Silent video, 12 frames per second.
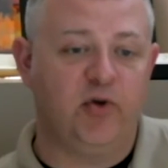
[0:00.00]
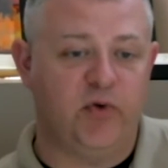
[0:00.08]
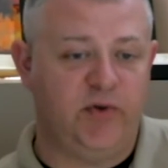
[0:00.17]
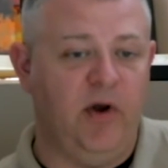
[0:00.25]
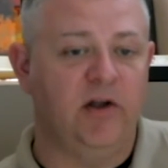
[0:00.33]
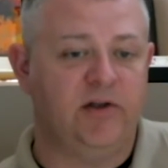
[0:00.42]

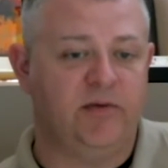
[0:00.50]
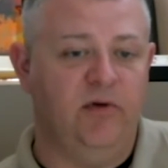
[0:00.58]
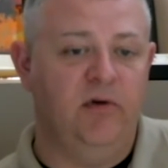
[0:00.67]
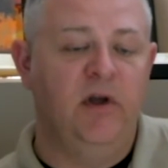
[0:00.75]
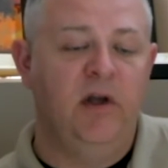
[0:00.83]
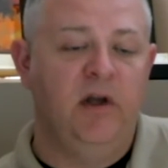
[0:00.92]
responsible.
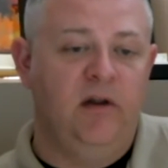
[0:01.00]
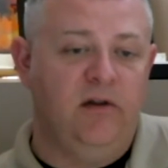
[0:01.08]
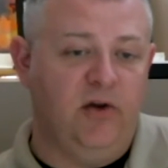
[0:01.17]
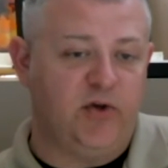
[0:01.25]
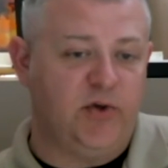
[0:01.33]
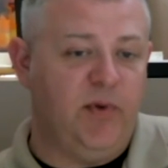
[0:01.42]

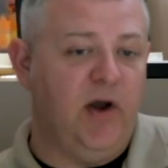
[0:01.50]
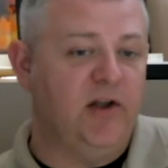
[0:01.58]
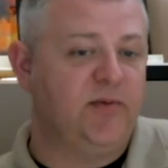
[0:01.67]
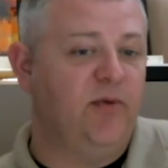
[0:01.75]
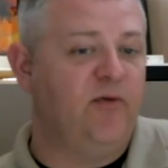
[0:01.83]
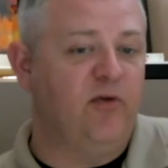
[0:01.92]
those
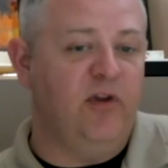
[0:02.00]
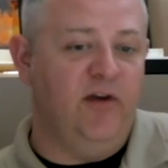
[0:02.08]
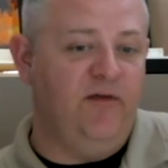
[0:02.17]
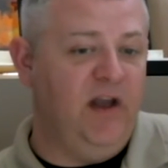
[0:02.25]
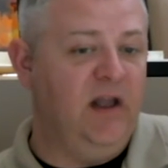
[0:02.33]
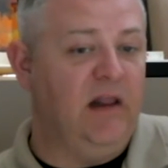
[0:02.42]
responsible for the
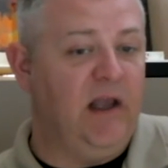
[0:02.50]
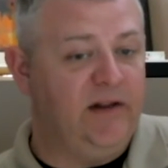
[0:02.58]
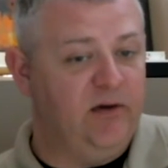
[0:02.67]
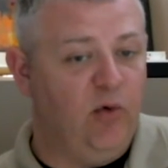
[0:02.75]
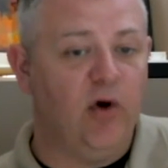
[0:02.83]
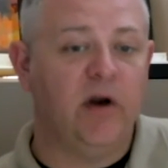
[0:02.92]
event, like
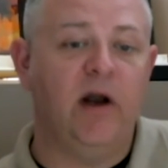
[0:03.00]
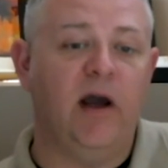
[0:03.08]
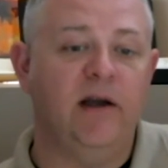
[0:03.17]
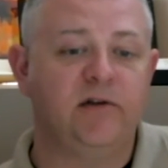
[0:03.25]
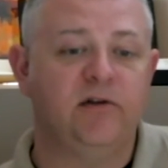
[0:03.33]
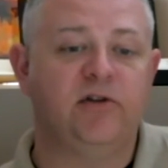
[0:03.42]
the
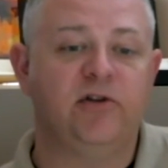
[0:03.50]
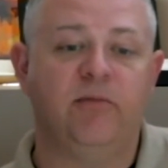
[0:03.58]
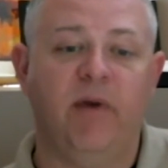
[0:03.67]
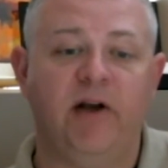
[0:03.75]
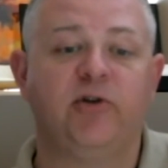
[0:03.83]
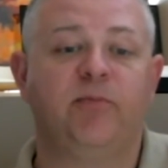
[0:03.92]
organizers, your
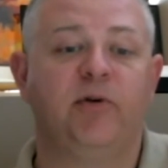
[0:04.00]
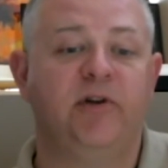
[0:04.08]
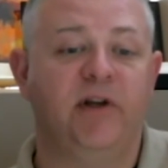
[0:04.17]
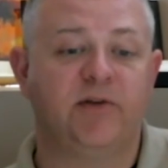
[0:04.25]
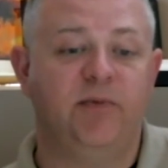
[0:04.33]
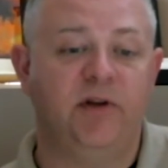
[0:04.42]
major
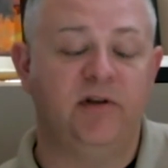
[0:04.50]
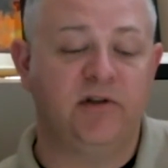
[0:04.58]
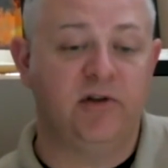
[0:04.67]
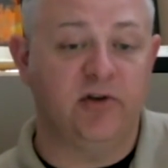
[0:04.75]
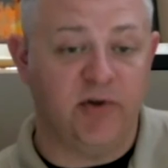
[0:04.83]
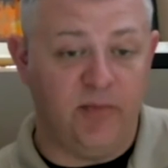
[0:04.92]

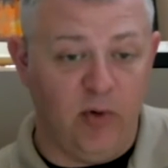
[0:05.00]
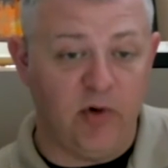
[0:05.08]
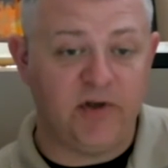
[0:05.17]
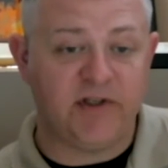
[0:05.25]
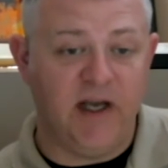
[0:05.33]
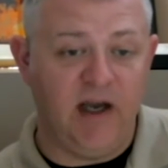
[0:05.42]
participants, your
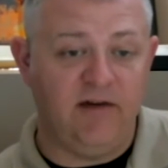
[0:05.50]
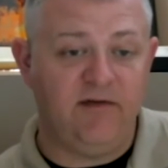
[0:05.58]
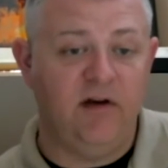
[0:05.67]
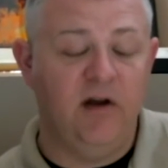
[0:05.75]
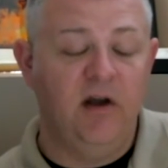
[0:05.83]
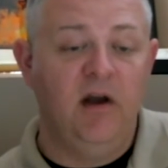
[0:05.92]
support staff,
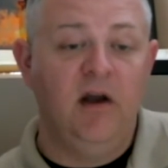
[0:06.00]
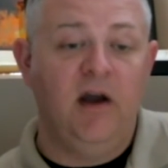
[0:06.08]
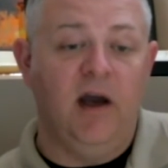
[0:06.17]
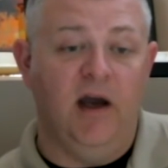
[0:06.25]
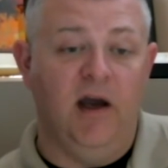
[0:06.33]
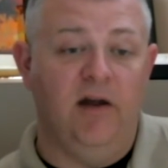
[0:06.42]

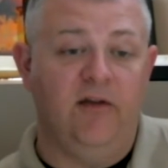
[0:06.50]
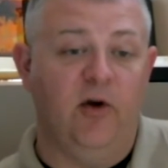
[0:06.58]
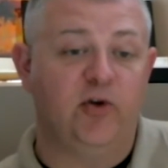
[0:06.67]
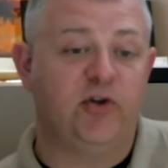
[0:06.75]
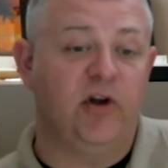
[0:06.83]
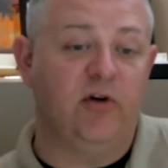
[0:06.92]

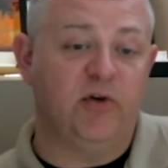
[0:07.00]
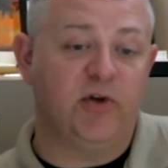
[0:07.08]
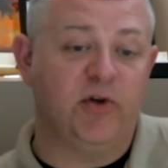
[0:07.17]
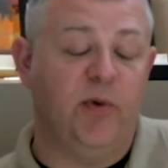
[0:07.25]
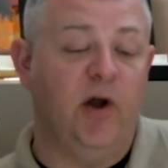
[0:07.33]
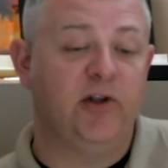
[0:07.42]
those that are
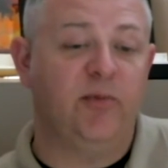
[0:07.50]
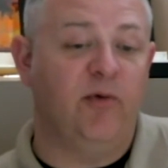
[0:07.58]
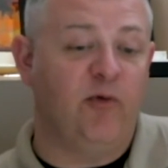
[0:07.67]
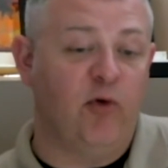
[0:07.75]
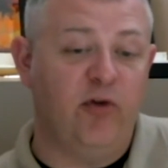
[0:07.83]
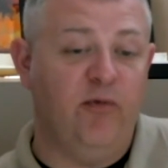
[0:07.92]

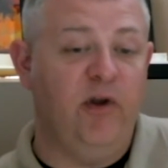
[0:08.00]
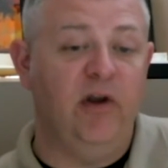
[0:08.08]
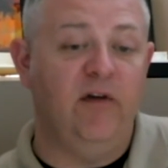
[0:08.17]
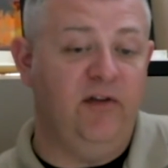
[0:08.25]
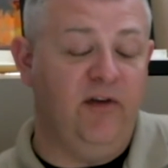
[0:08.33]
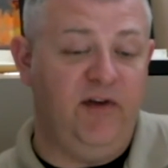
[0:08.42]
responsible for
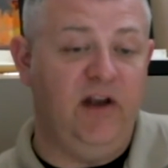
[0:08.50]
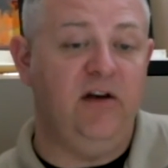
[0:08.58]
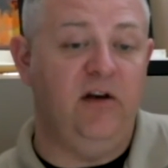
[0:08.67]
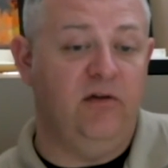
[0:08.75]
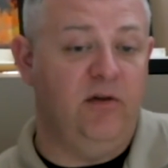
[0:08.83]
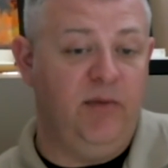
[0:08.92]
the
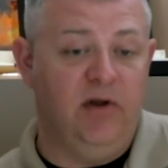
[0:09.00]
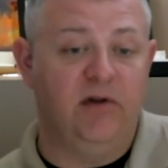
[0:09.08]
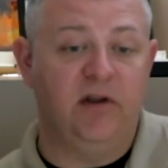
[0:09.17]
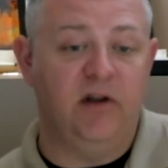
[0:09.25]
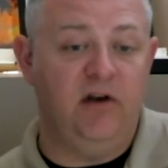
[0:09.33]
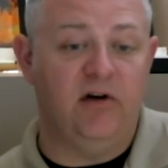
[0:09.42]
venue, the
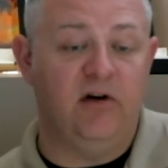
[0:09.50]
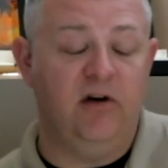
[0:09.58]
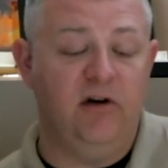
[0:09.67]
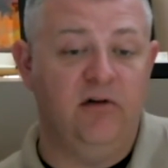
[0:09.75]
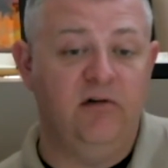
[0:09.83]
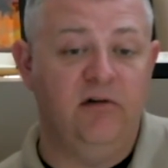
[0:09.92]
building that you're